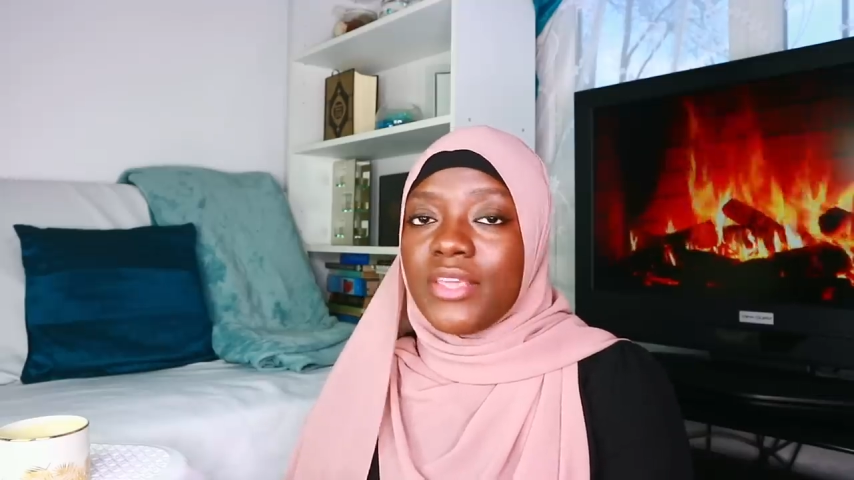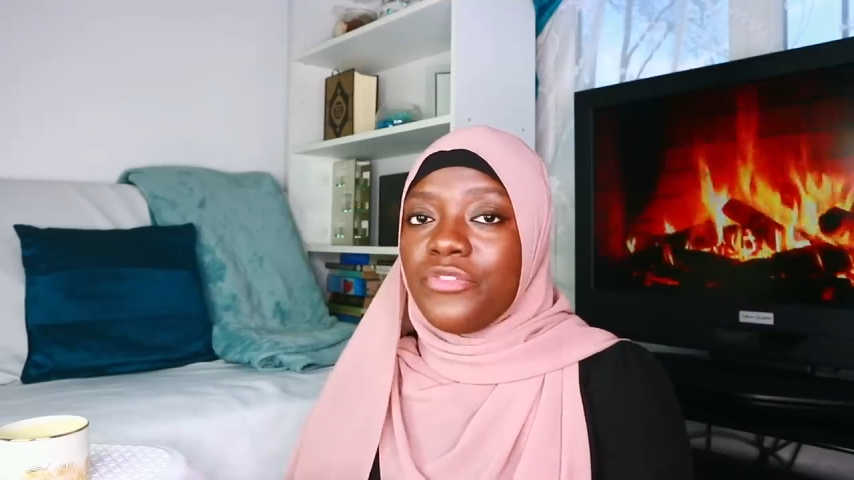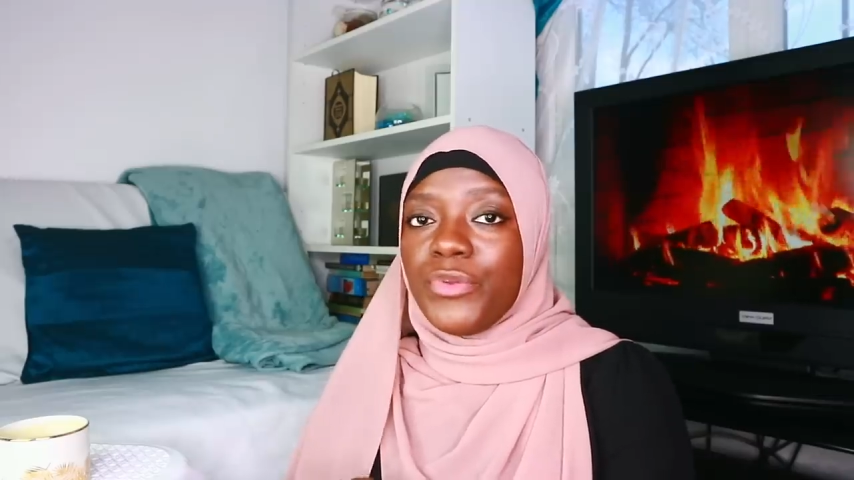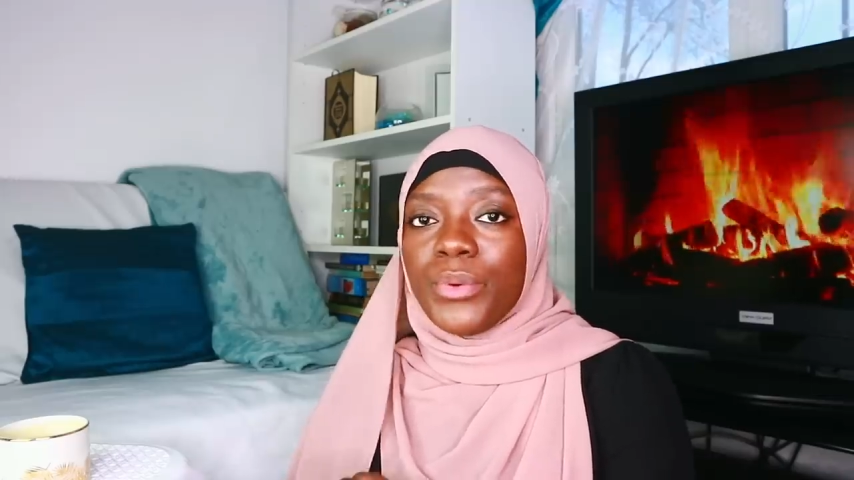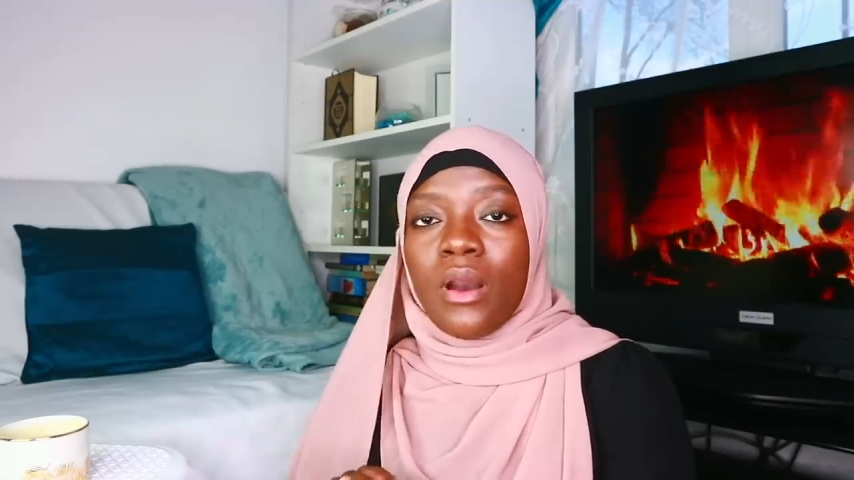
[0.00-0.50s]

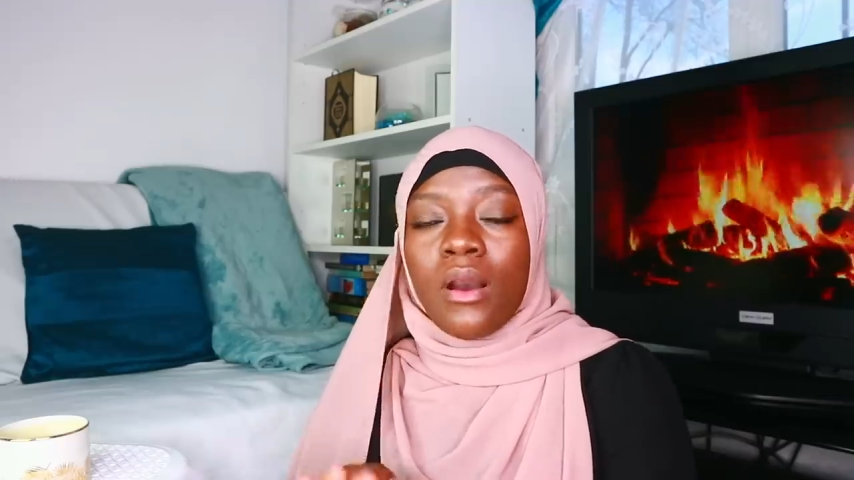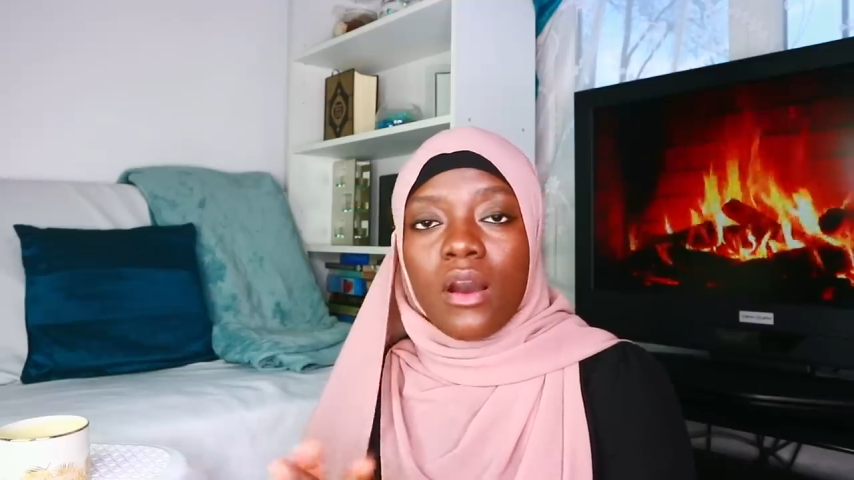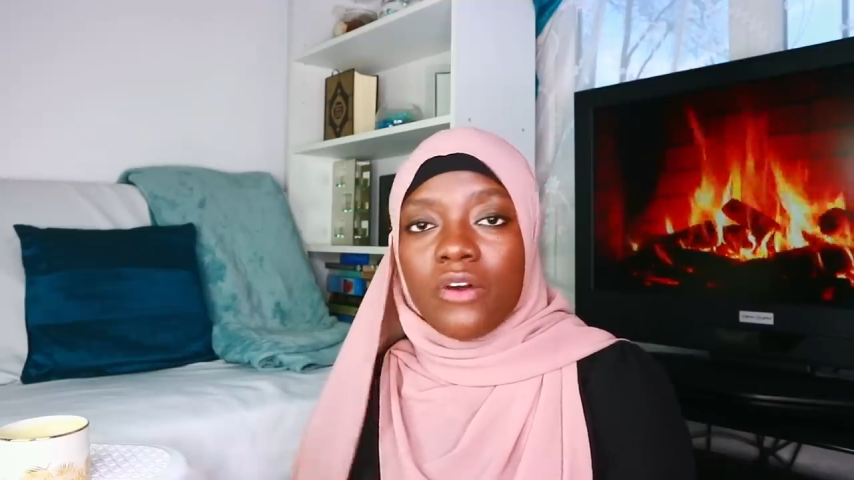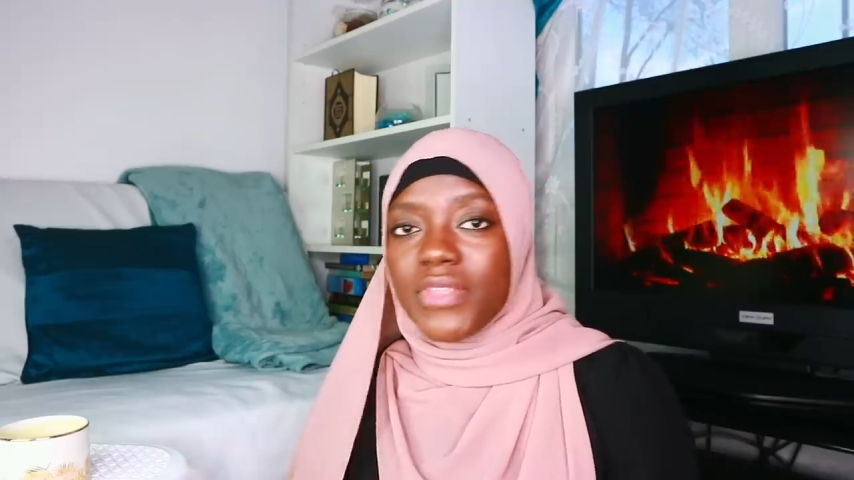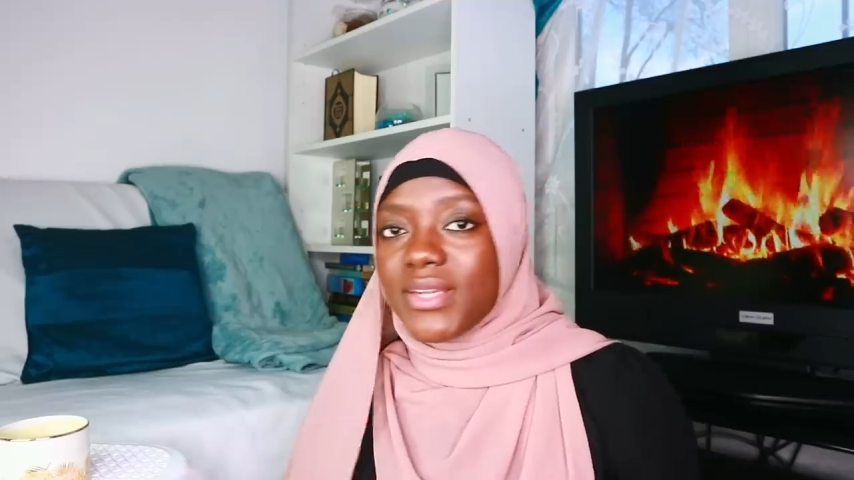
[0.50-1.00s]
if you are
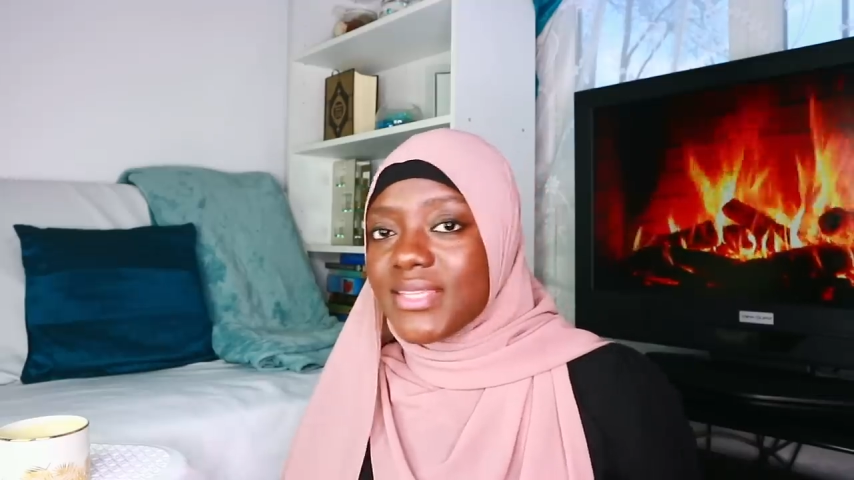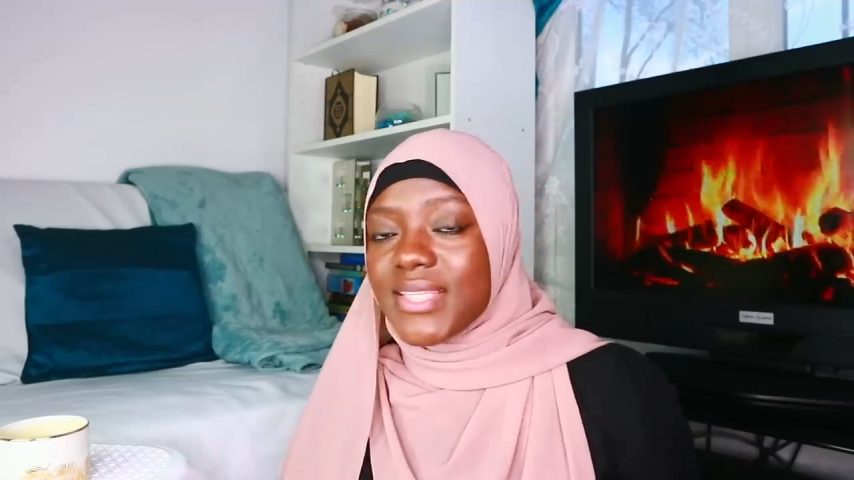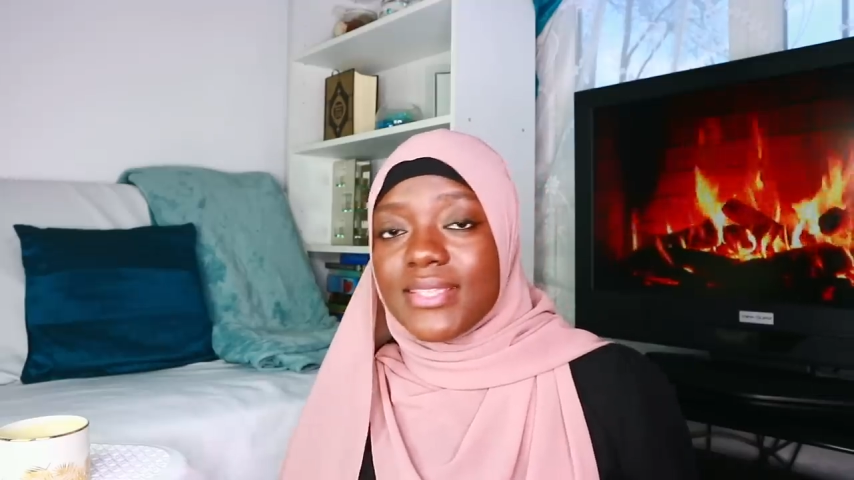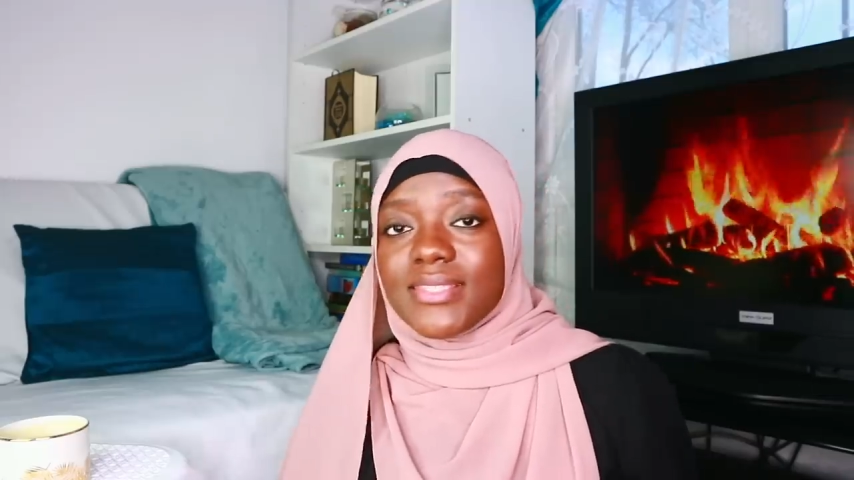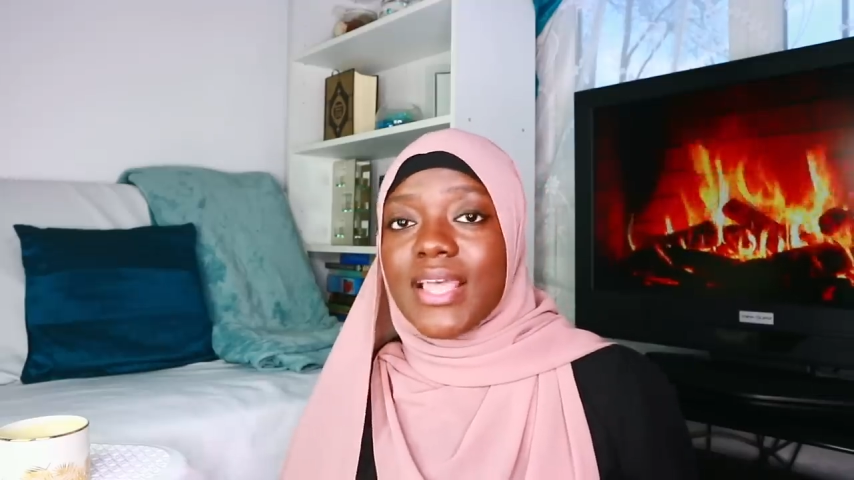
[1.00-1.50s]
of the
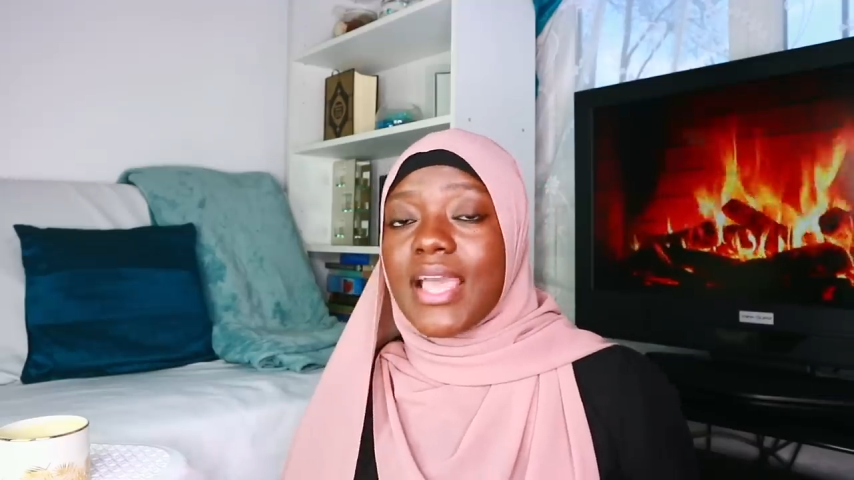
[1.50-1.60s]
descent